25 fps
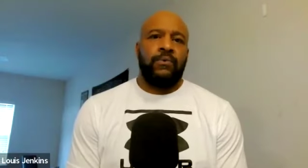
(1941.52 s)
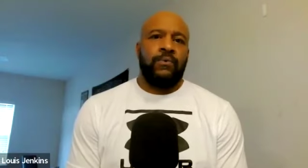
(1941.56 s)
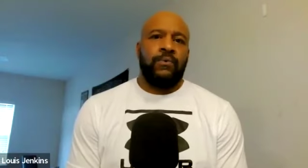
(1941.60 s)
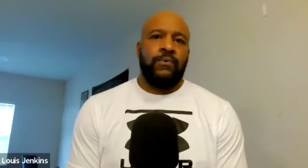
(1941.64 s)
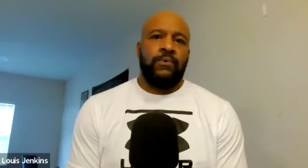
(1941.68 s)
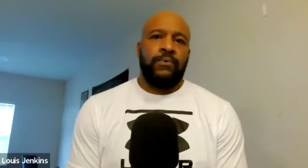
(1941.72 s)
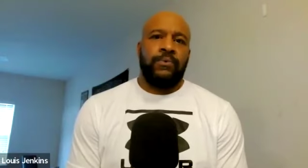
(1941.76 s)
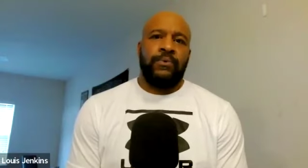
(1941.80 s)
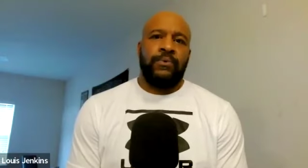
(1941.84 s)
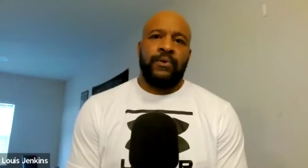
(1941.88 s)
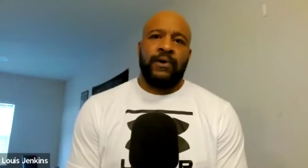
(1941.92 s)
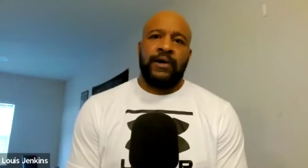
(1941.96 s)

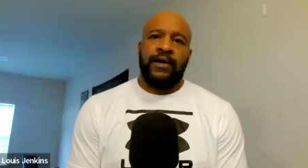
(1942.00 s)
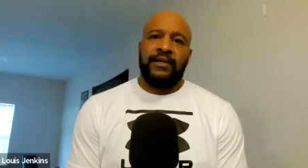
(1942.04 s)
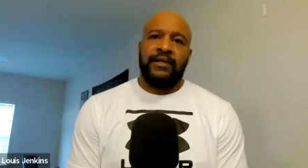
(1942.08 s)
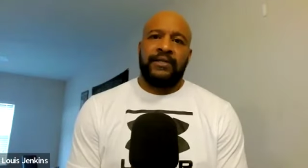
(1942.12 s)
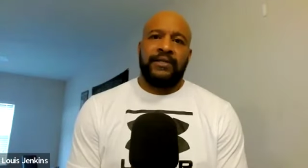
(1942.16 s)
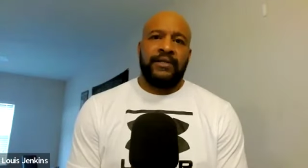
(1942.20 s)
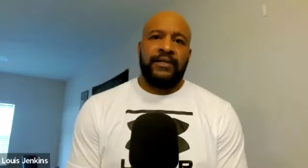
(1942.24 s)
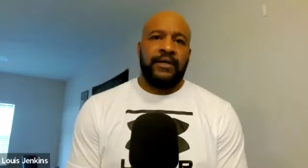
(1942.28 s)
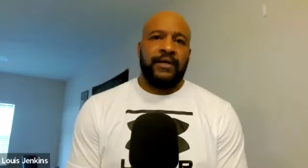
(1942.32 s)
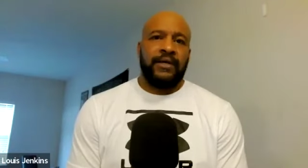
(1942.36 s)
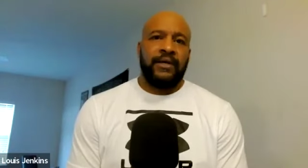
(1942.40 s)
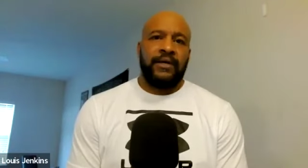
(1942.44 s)

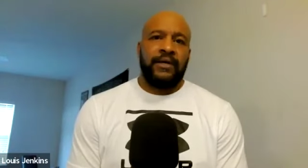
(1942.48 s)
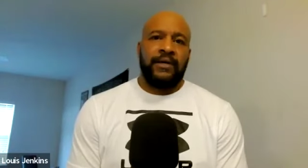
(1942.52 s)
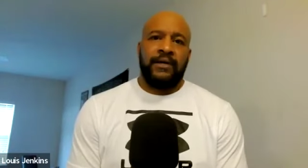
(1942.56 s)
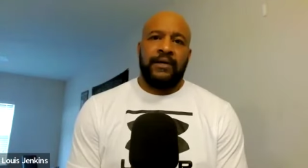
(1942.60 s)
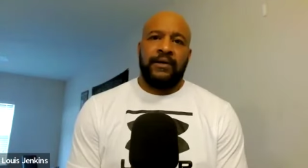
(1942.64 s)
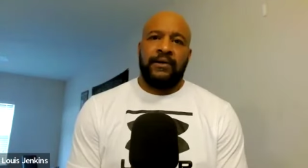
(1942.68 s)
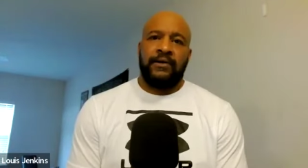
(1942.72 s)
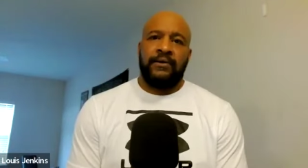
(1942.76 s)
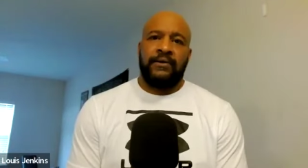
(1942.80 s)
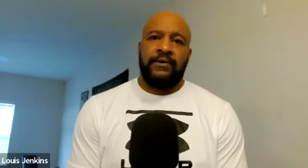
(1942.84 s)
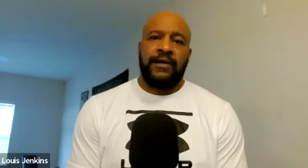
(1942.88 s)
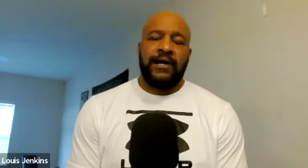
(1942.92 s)
what the
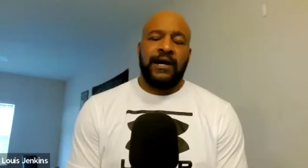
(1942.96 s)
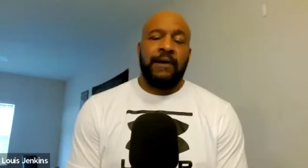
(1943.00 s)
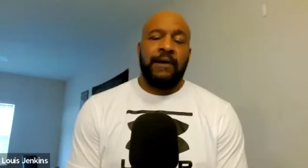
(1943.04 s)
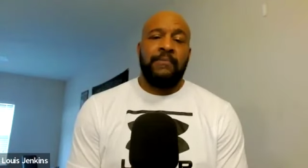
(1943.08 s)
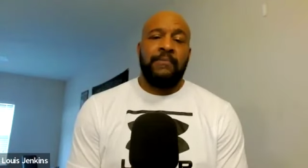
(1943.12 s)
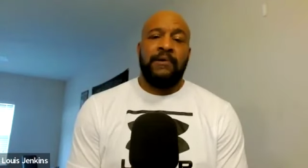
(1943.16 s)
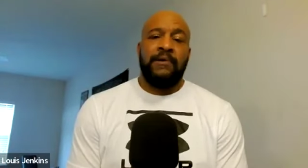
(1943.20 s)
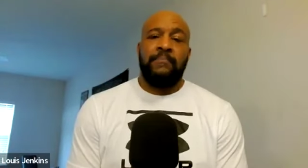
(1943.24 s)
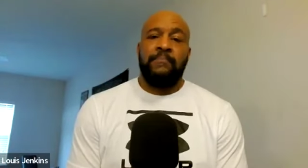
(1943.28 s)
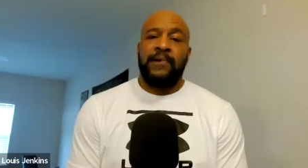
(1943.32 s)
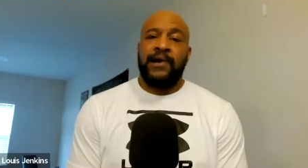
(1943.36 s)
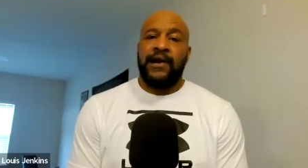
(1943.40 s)
hell? I'm
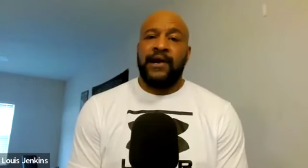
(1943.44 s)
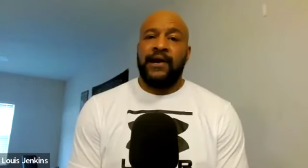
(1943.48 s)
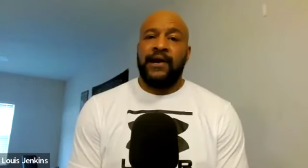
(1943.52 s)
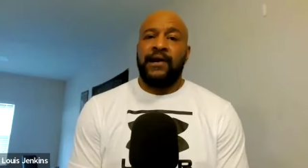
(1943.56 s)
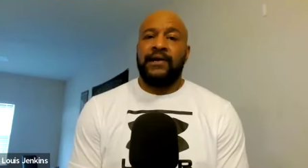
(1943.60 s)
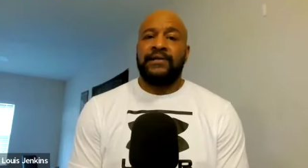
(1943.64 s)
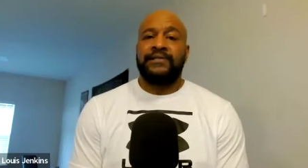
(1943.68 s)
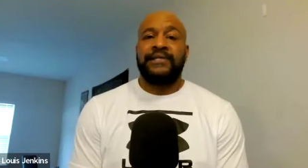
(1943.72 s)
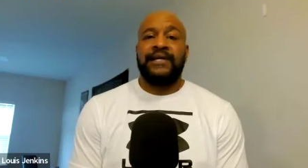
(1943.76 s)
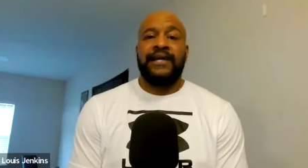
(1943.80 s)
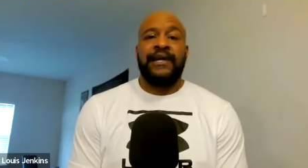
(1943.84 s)
embarrassed.